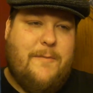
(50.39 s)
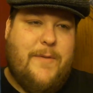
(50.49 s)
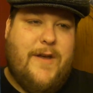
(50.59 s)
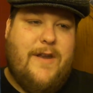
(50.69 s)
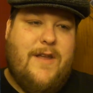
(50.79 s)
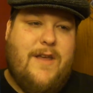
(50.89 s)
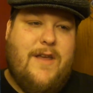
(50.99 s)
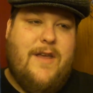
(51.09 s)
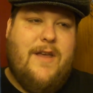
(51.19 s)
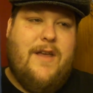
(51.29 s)
but
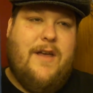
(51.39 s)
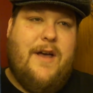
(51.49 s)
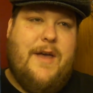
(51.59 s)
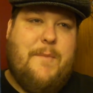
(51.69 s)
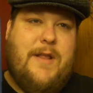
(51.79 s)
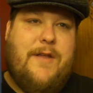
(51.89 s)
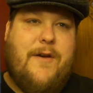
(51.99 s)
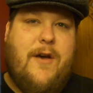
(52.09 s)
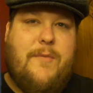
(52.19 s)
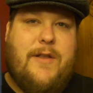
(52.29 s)
I made the
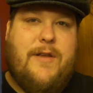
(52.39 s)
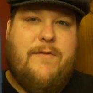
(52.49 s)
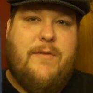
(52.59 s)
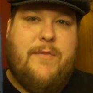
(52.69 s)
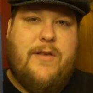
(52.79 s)
comment of them.